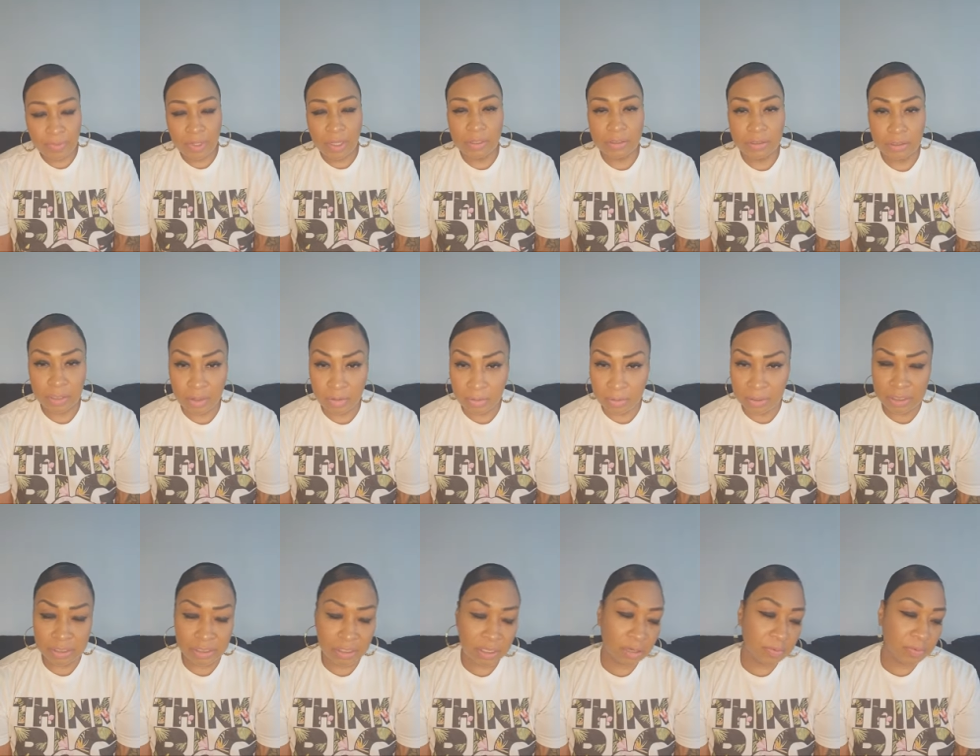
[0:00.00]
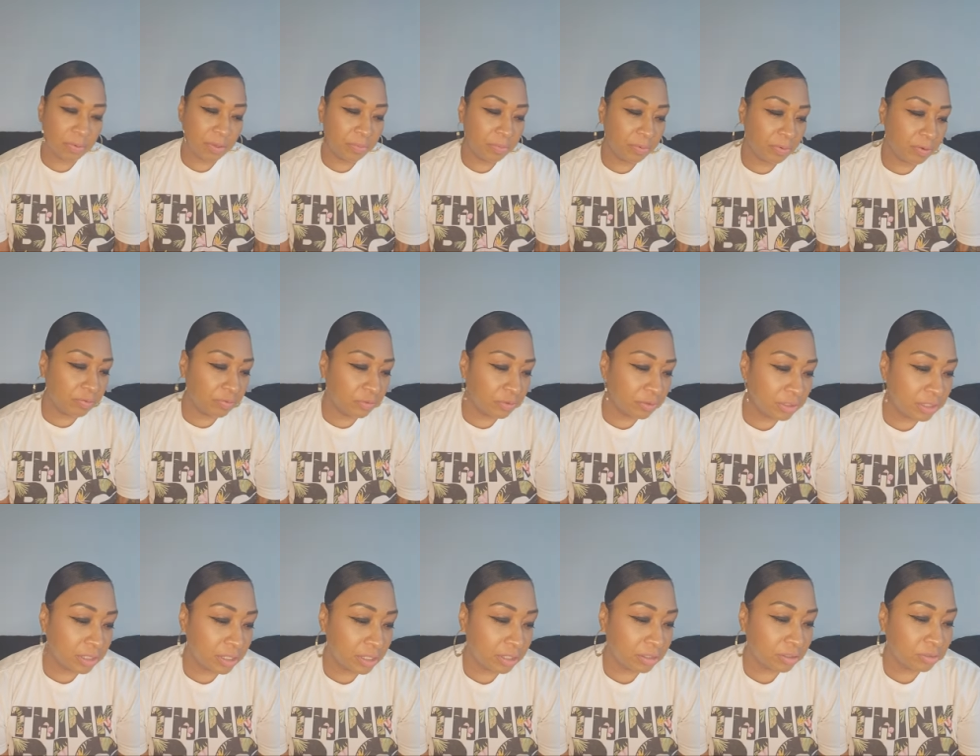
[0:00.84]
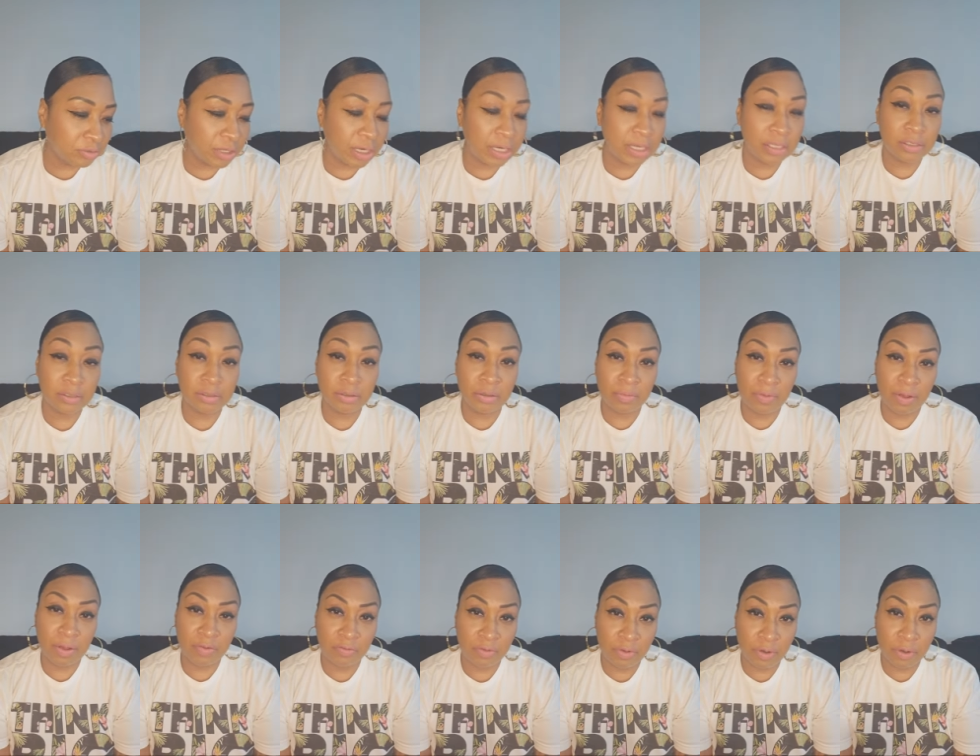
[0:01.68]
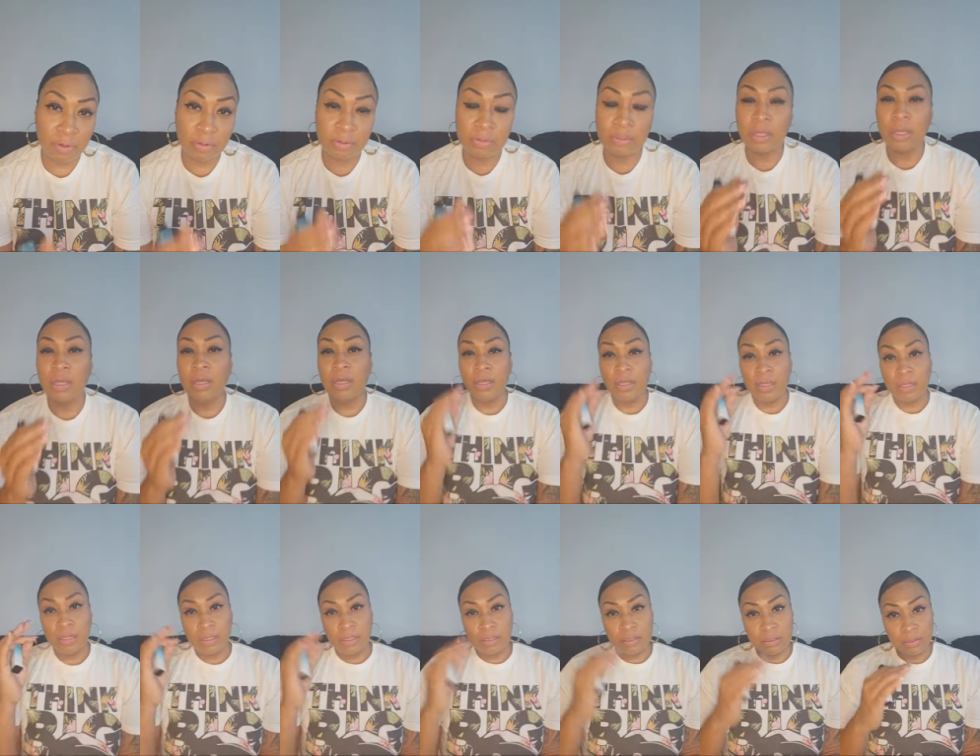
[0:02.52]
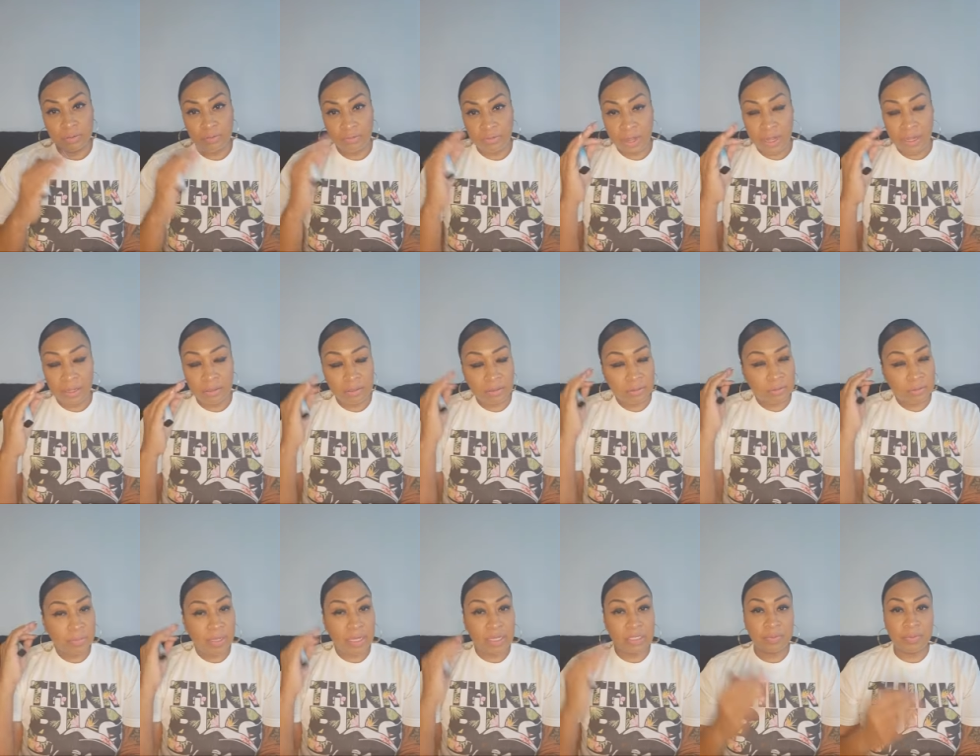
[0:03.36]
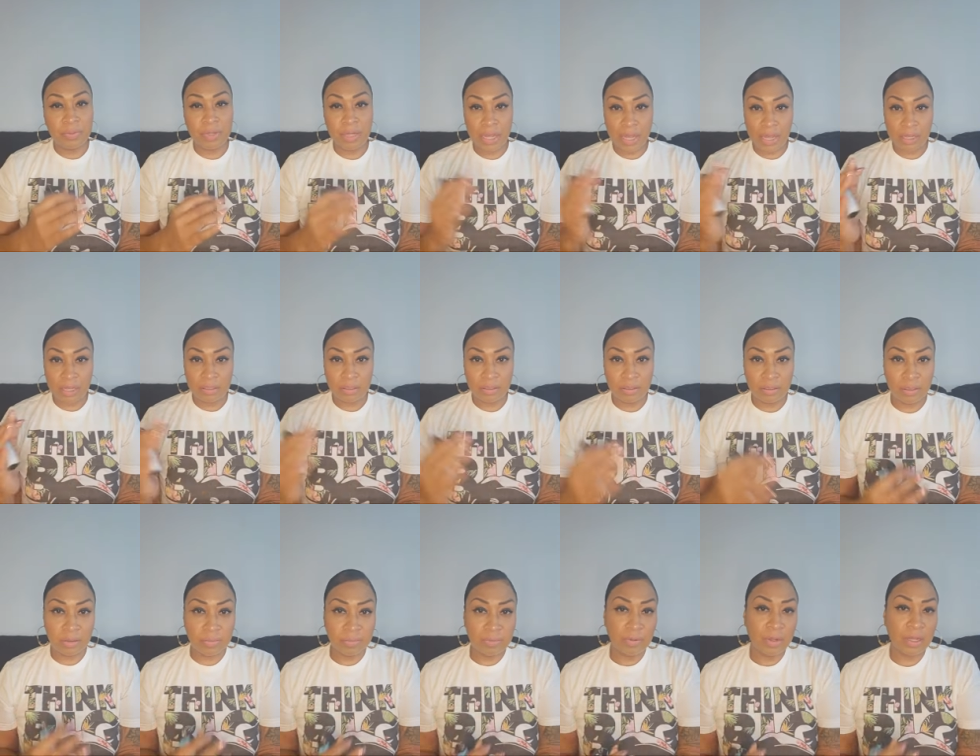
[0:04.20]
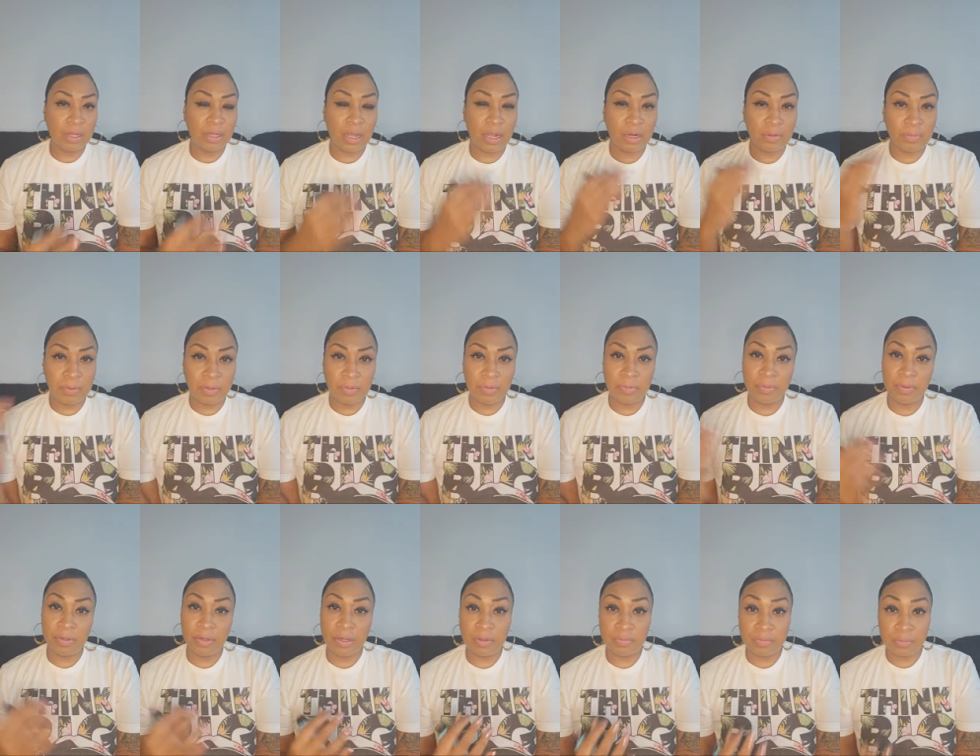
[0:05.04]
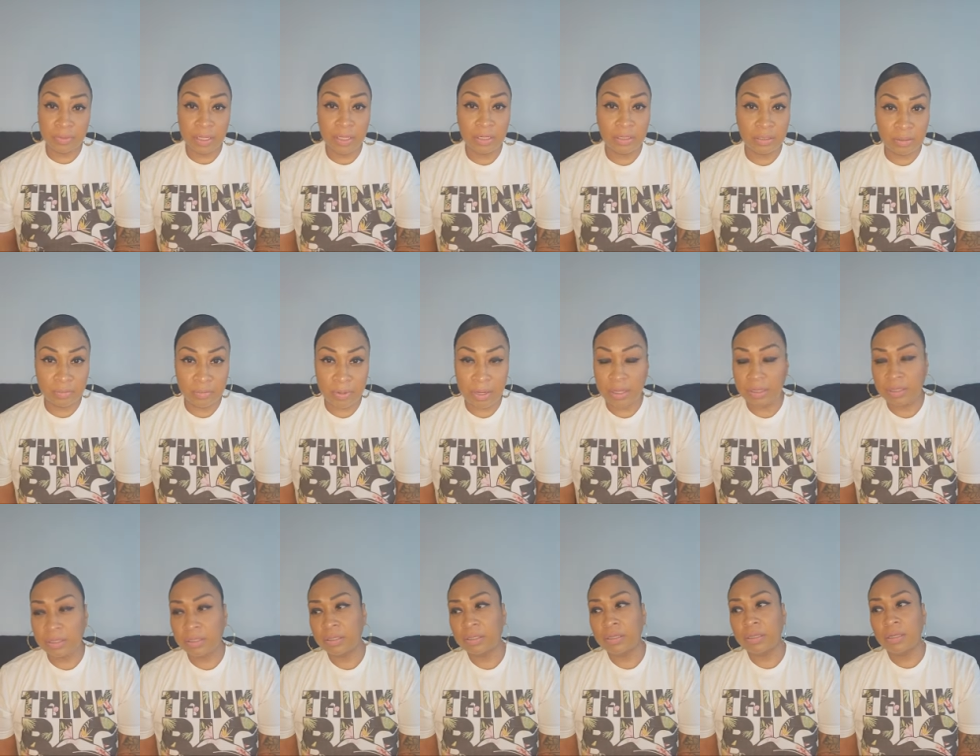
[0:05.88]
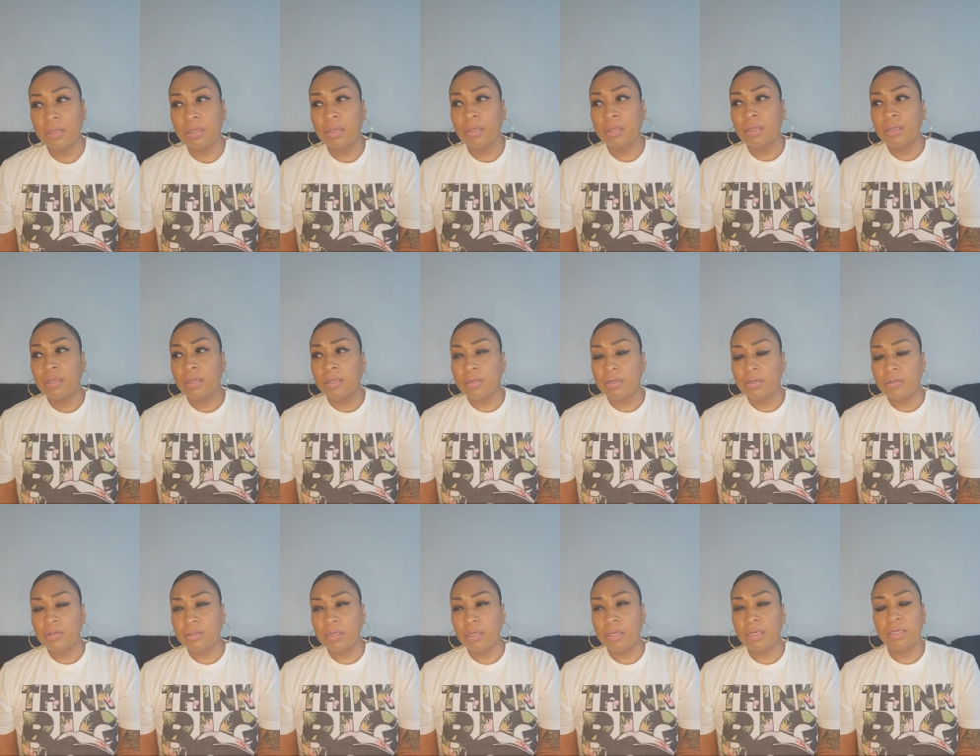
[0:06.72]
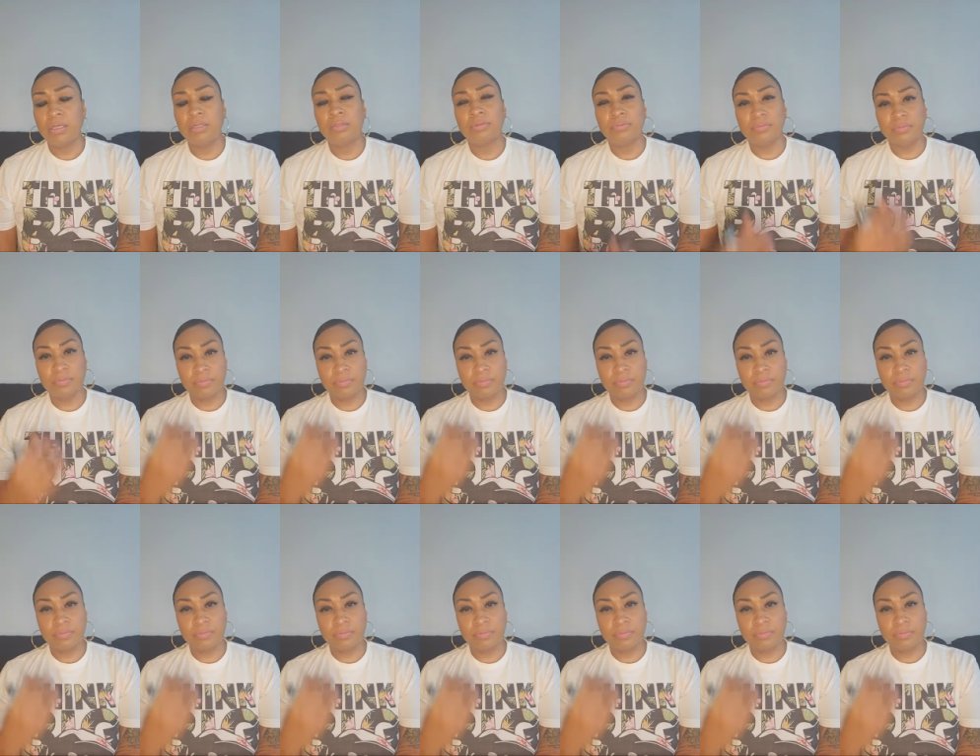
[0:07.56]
So I wanna tell people a few things, right? So my phone, the volume has been acting up. A lot of people been complaining about it. Okay.